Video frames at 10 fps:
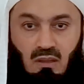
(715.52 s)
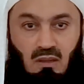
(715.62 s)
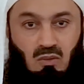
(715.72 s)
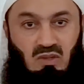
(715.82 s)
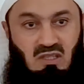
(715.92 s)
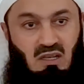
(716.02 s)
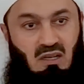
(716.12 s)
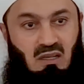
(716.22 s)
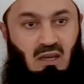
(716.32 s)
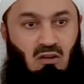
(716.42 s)
They were
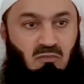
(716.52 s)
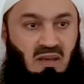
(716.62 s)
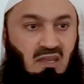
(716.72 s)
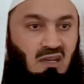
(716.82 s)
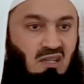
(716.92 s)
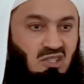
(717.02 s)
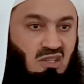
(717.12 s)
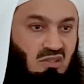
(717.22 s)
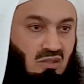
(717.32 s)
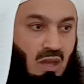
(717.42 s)
taken care of by the
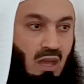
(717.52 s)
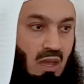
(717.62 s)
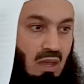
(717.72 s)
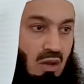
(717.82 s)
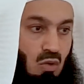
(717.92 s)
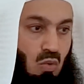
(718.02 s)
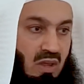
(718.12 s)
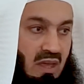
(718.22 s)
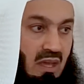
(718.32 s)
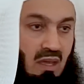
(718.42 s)
Christians there. Who
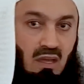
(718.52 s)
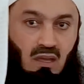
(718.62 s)
were they?